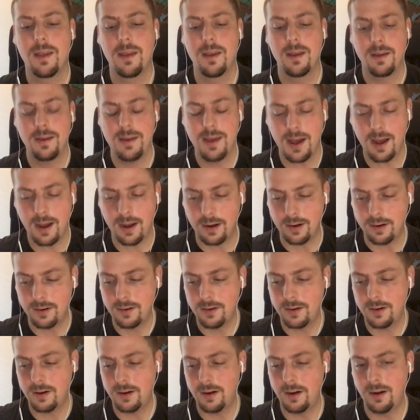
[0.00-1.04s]
Yeah,
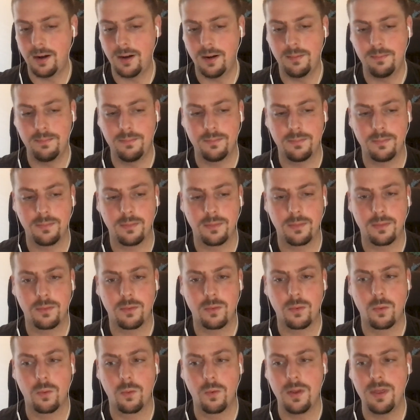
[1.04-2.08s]

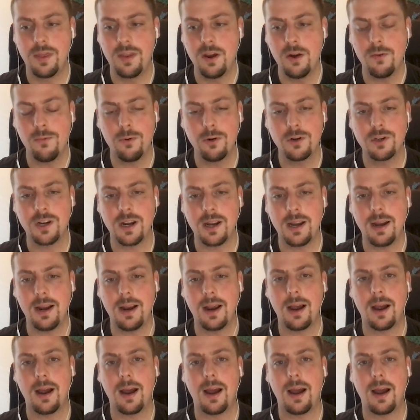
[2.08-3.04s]
with Neo4j,